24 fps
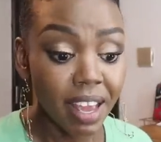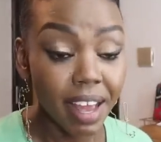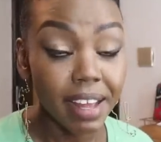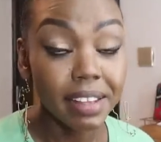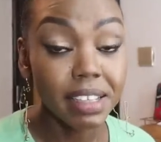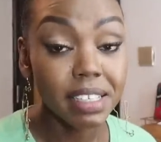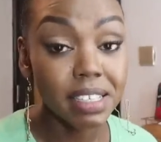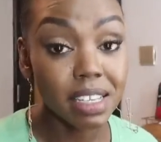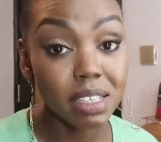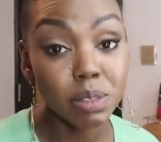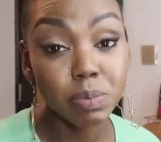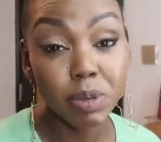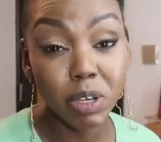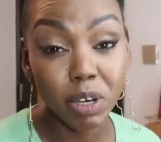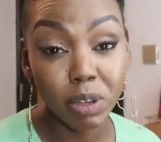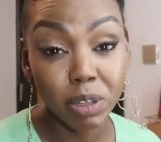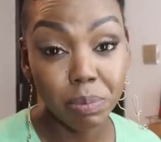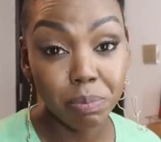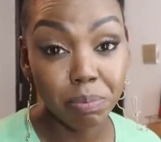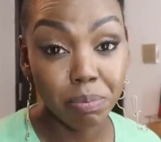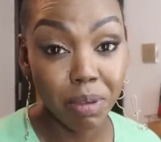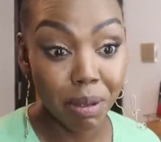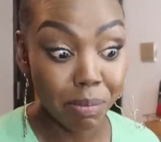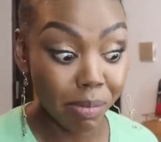and this has been
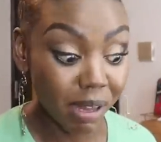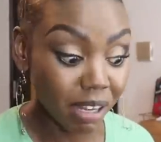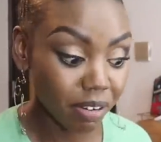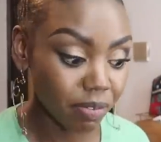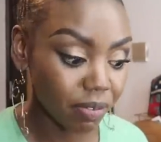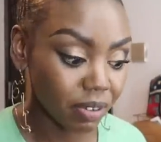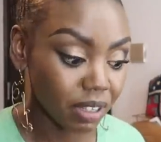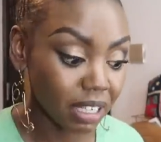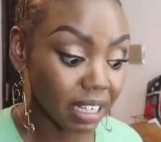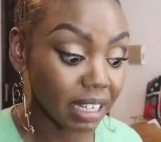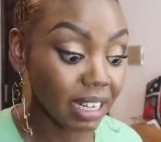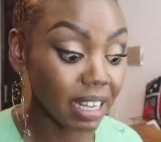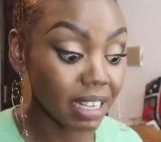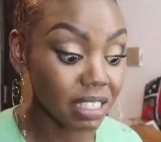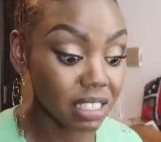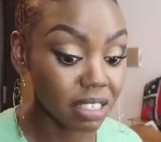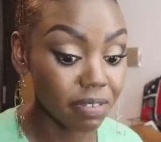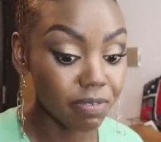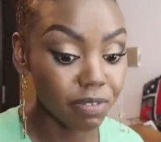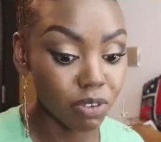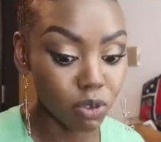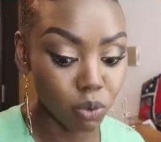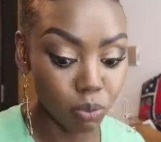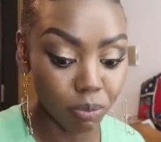on my mind for the
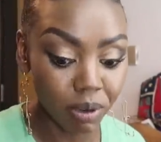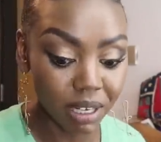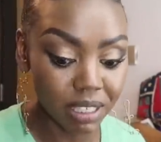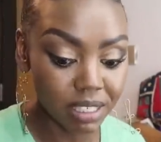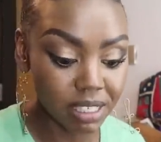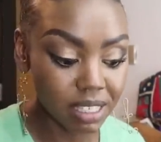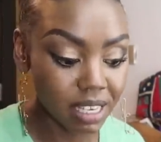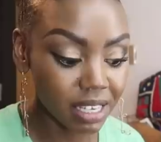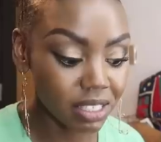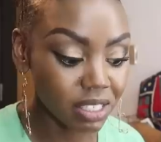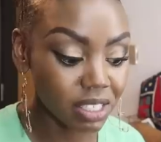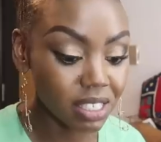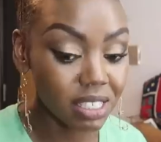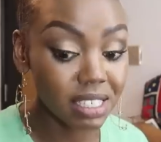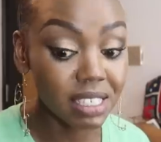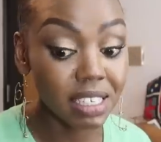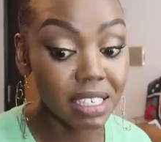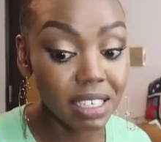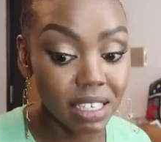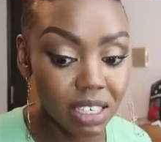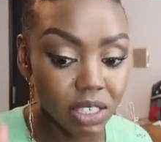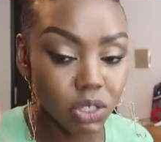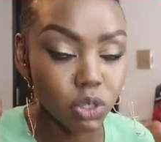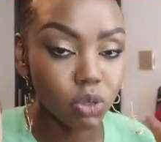last few months i just
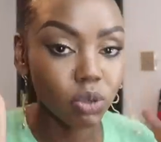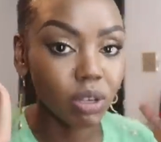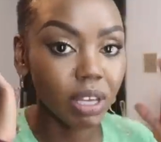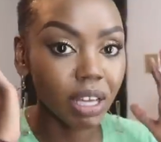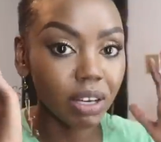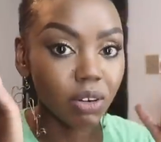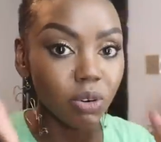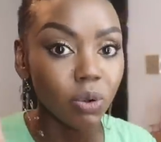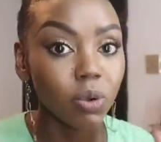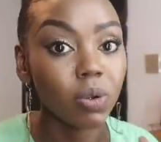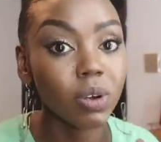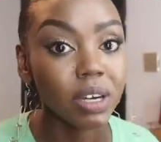needed to get